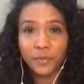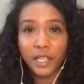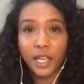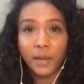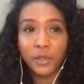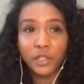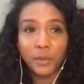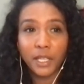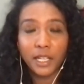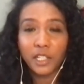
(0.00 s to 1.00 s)
I'm going to
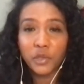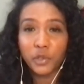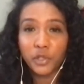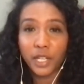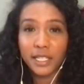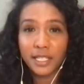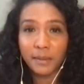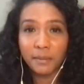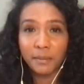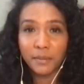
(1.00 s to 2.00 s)
make lunch. Would you like
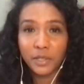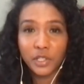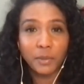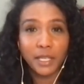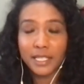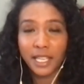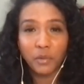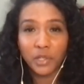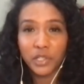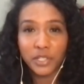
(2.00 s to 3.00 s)
some? She'll make a
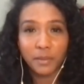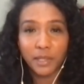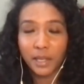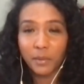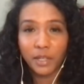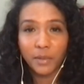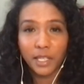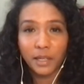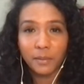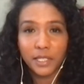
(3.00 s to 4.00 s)
sandwich or something and bring
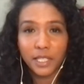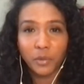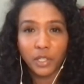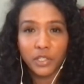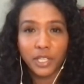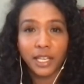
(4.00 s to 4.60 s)
me up sandwich.